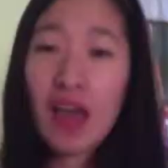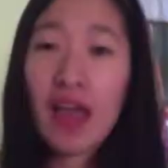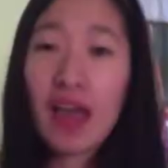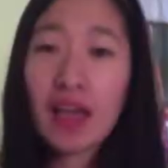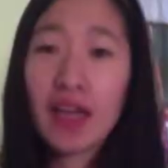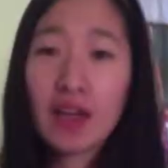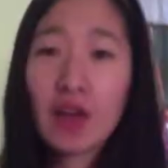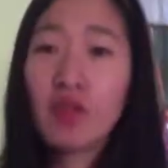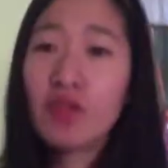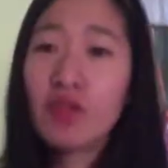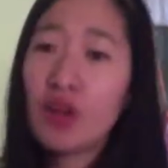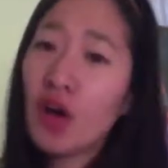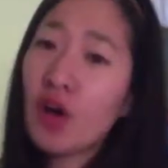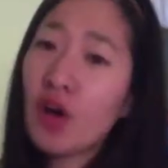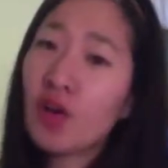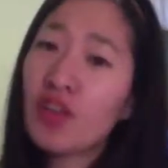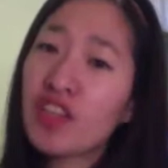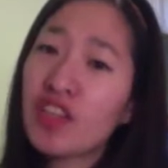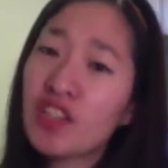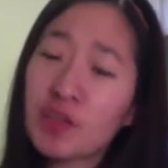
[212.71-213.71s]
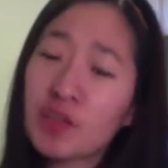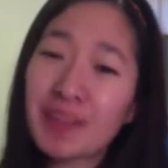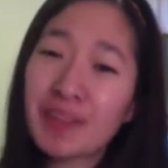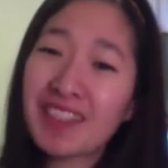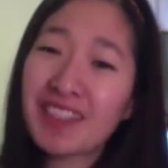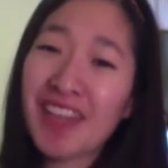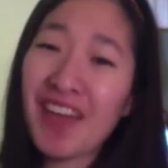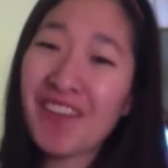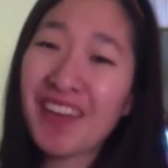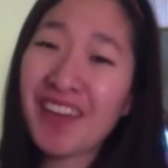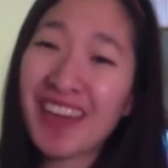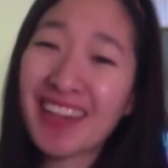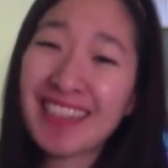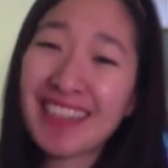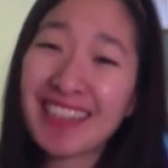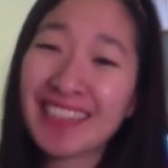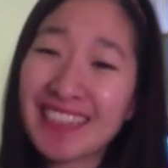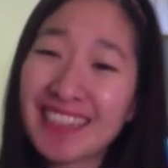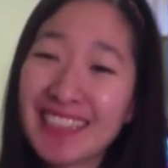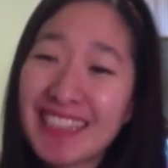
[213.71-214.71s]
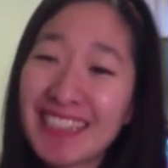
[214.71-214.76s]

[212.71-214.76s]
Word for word: I don't know the specific